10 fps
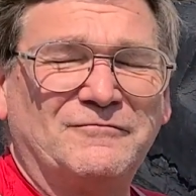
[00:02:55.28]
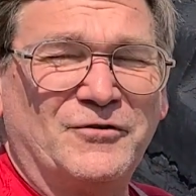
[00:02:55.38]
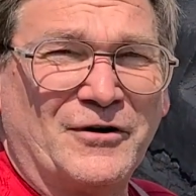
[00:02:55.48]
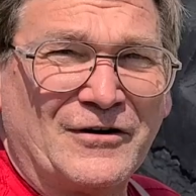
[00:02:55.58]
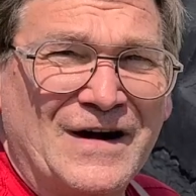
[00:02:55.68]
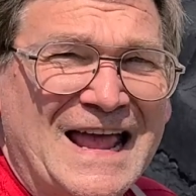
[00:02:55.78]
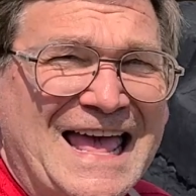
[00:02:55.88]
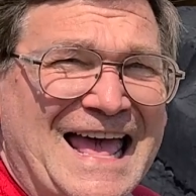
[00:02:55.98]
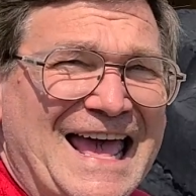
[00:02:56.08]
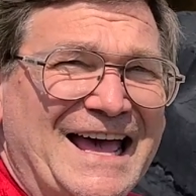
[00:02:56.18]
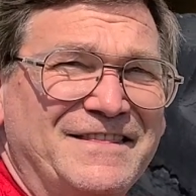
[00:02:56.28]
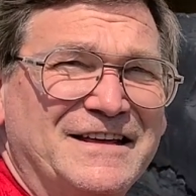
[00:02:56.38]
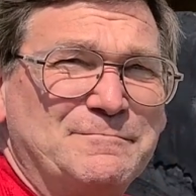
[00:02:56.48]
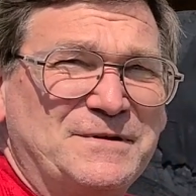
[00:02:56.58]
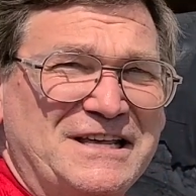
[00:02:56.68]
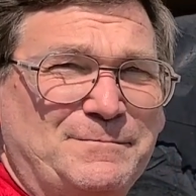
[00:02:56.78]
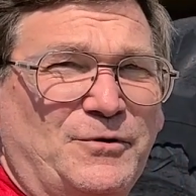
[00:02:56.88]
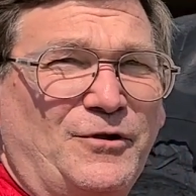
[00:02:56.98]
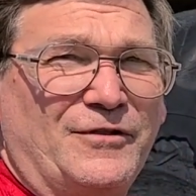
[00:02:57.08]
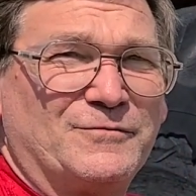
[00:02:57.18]
were. And then
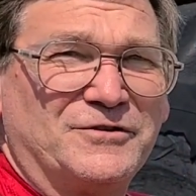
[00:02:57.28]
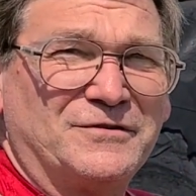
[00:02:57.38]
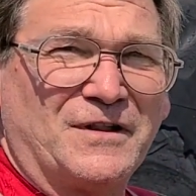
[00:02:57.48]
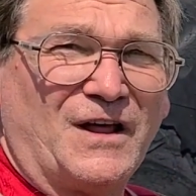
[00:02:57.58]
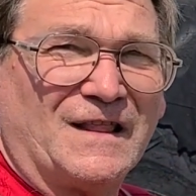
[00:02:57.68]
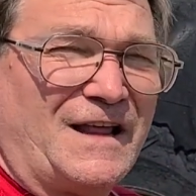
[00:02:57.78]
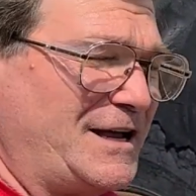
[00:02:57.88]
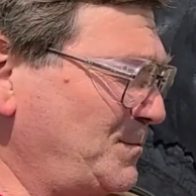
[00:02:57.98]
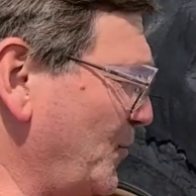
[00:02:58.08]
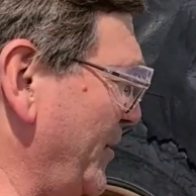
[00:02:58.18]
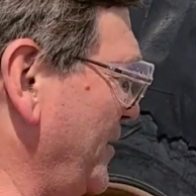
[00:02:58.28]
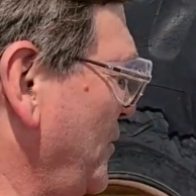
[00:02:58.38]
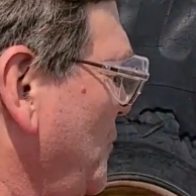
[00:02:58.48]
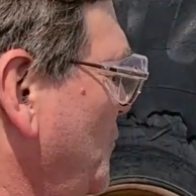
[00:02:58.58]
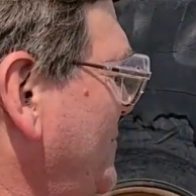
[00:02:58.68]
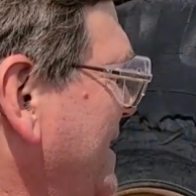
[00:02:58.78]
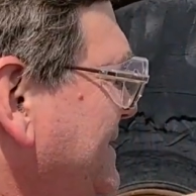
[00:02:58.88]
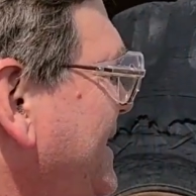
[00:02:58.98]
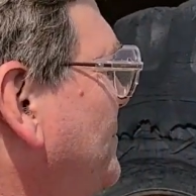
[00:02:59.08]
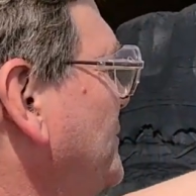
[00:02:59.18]
people that were doing a lot of line boring would make
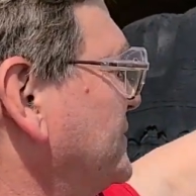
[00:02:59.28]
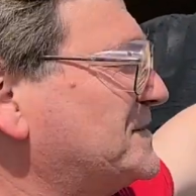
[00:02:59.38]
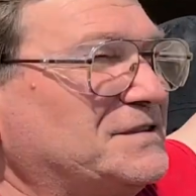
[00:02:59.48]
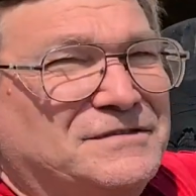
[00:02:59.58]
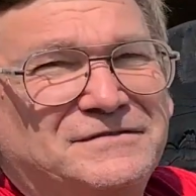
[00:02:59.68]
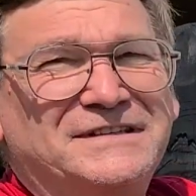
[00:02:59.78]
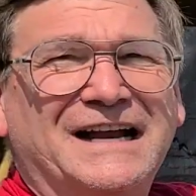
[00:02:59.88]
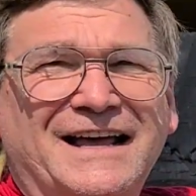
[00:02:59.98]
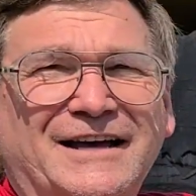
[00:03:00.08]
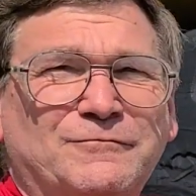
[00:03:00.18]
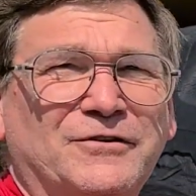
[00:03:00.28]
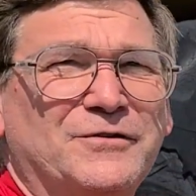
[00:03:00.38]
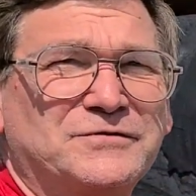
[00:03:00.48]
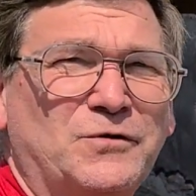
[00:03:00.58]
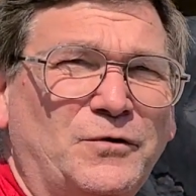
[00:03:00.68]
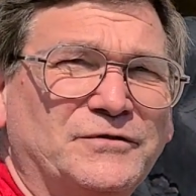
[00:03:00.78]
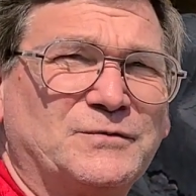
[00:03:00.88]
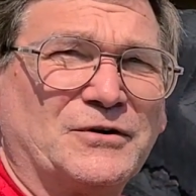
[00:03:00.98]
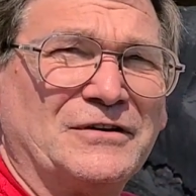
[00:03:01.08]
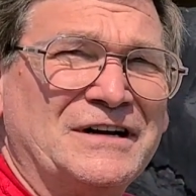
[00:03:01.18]
templates that had where those holes
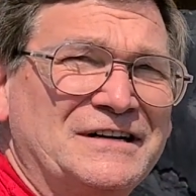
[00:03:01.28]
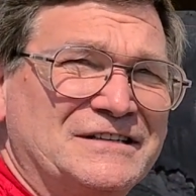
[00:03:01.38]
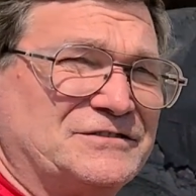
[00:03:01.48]
were. So